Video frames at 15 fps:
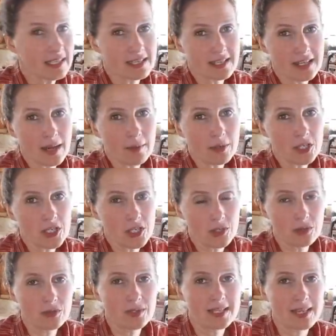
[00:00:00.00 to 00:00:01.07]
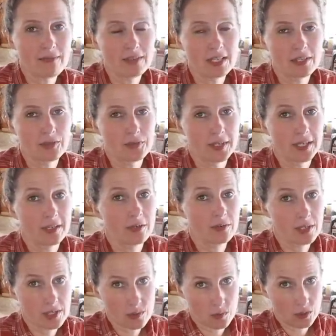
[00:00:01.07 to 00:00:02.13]
It's a number 273
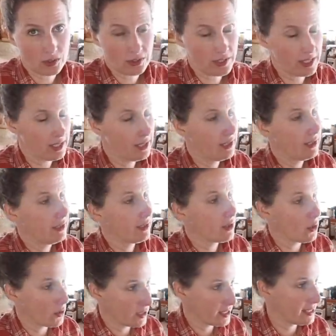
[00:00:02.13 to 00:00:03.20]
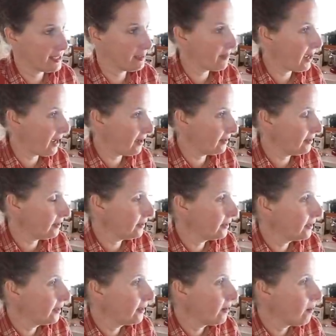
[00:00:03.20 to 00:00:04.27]
Griswold corn stick pan.
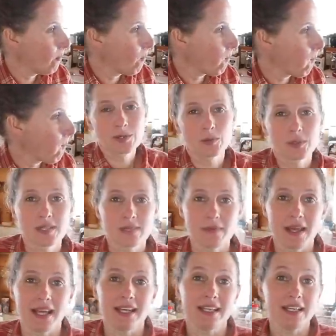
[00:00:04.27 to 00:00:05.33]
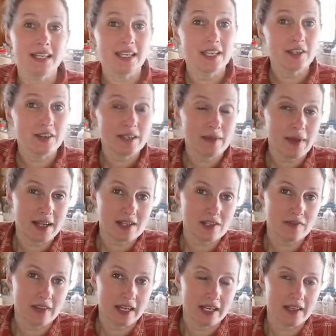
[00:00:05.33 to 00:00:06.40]
So it was made in Erie,
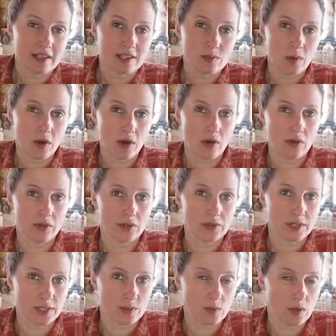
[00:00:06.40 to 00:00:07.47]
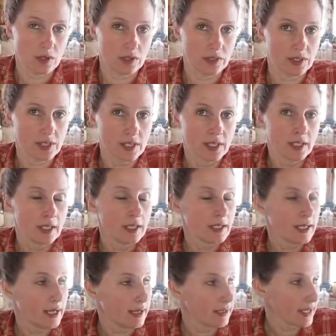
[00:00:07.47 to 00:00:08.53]
Pennsylvania. That's where all the Griswold
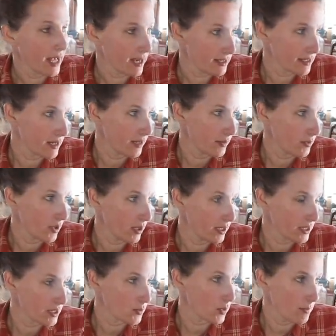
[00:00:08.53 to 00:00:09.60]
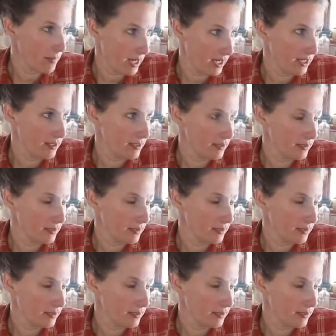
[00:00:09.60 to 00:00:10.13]
uh, cast iron products were made.